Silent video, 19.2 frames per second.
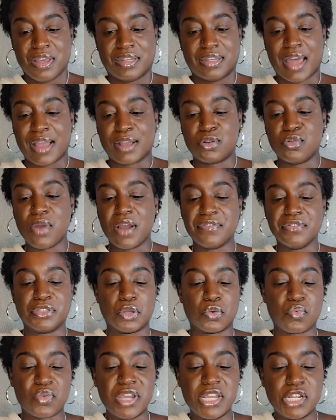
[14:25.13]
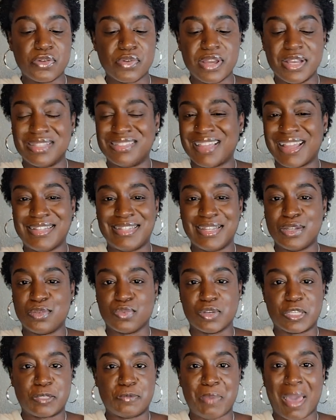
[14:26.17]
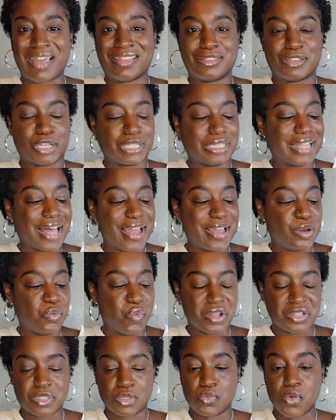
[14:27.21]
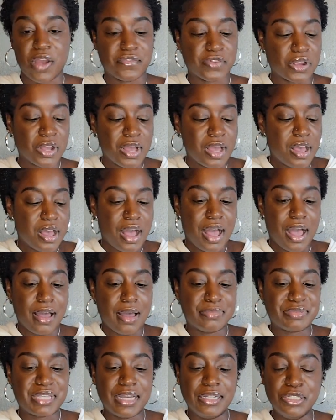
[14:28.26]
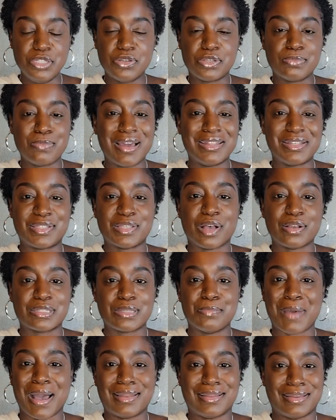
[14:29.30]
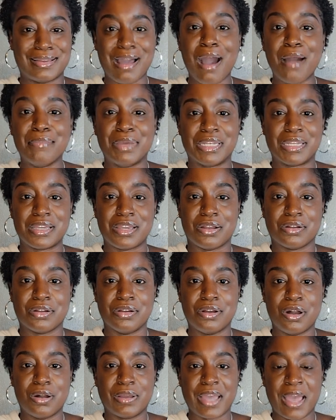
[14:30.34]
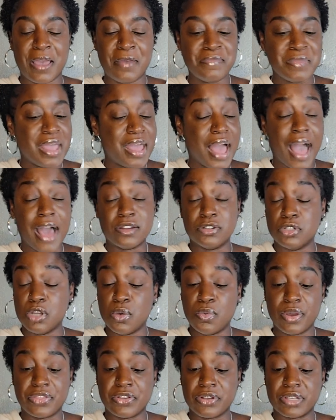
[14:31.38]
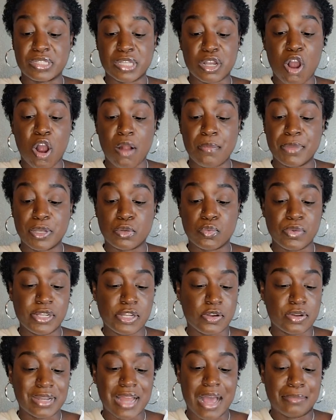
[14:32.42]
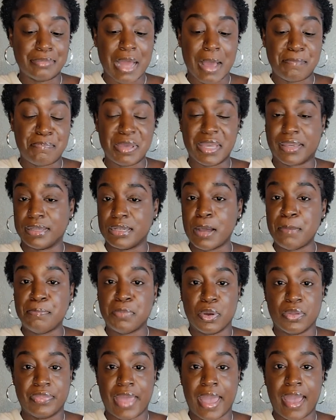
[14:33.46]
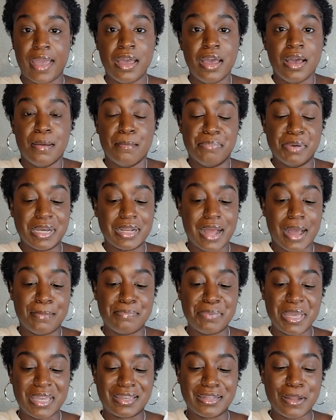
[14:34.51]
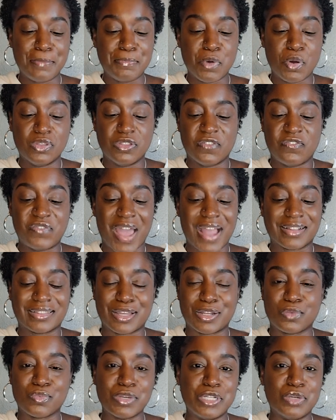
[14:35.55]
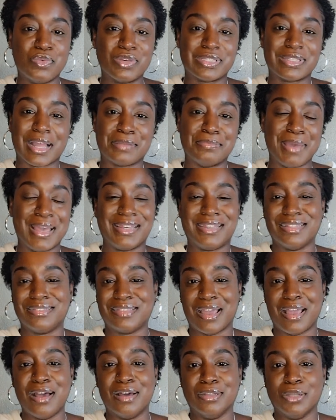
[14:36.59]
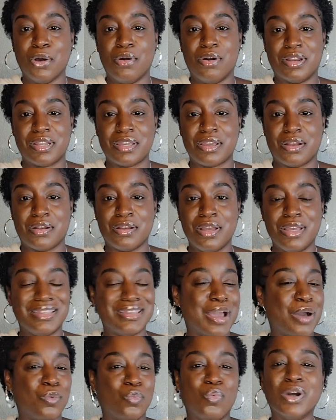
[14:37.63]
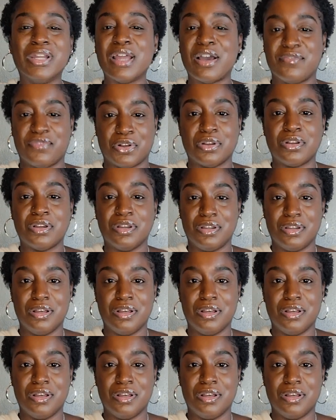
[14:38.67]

Like, whoever the reader is, they didn't respect the client whatsoever. I'm telling you, somebody saw somebody coming here, okay? I don't know whether it's a karmic reader or not. I'm not picking up on that. But I'm picking up on the fact that a reader was like, man, get the hell on here. Yeah, whatever.